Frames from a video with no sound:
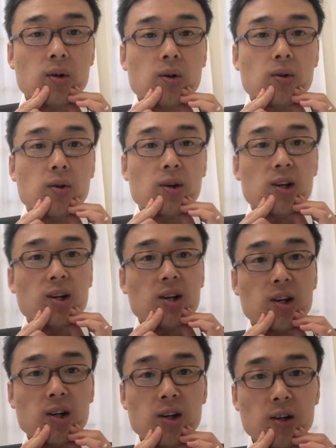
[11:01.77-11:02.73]
three,
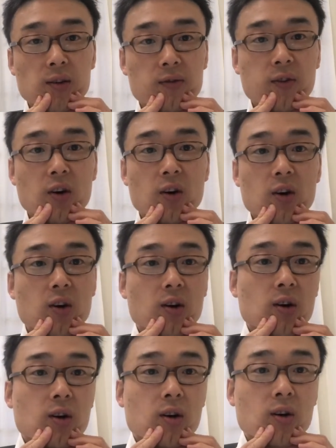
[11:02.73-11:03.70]
four,
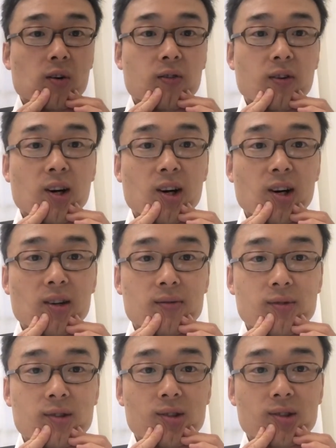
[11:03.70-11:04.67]
five,
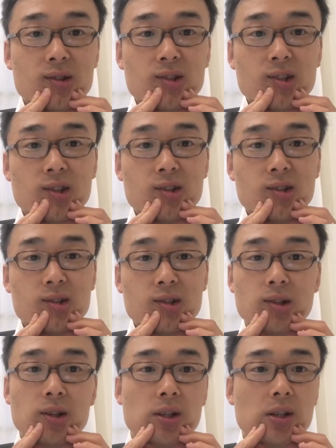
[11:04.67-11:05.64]
six,
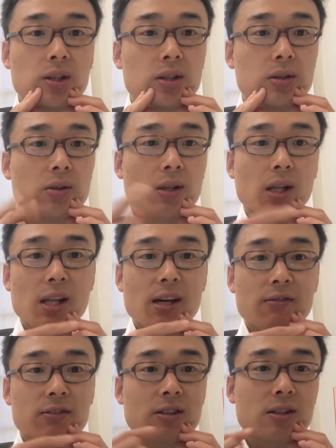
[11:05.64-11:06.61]
to the
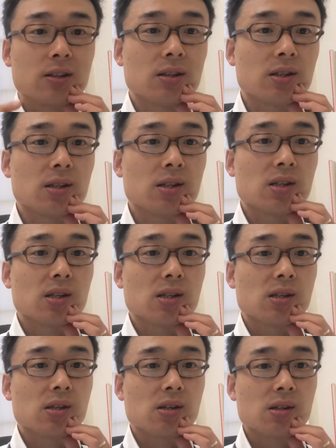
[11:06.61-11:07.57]
left.
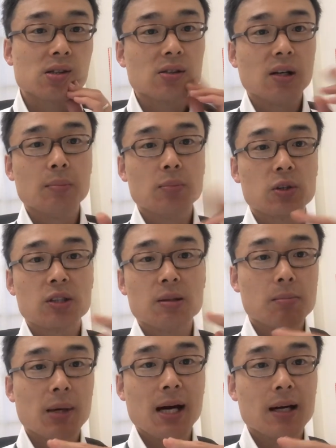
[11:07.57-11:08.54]
So I'm pushing
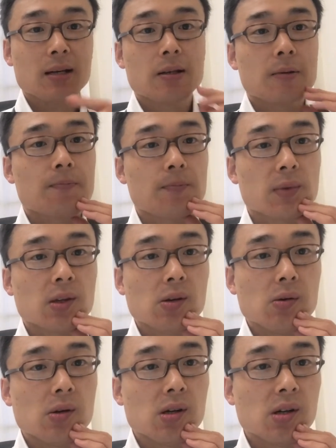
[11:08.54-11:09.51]
back.
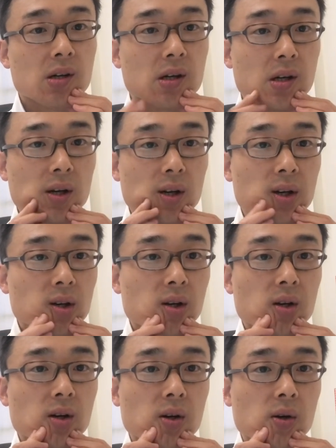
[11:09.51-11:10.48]
One,
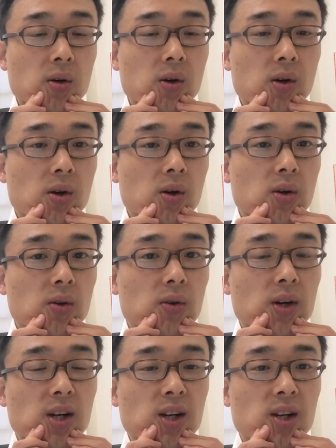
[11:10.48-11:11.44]
two,
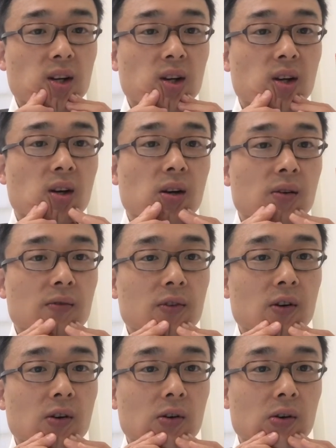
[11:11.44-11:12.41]
three,
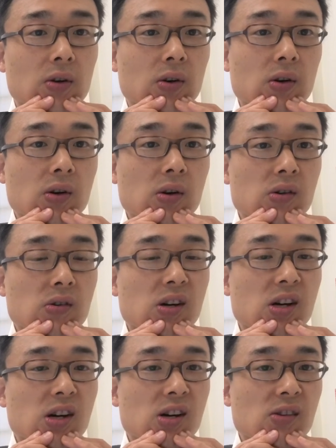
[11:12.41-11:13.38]
four,
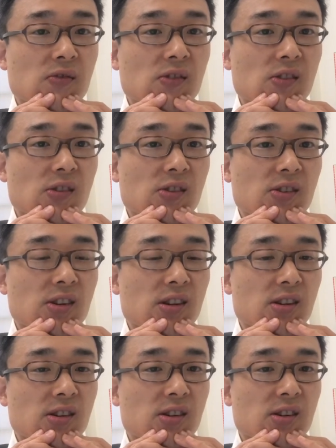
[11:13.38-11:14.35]
five, six.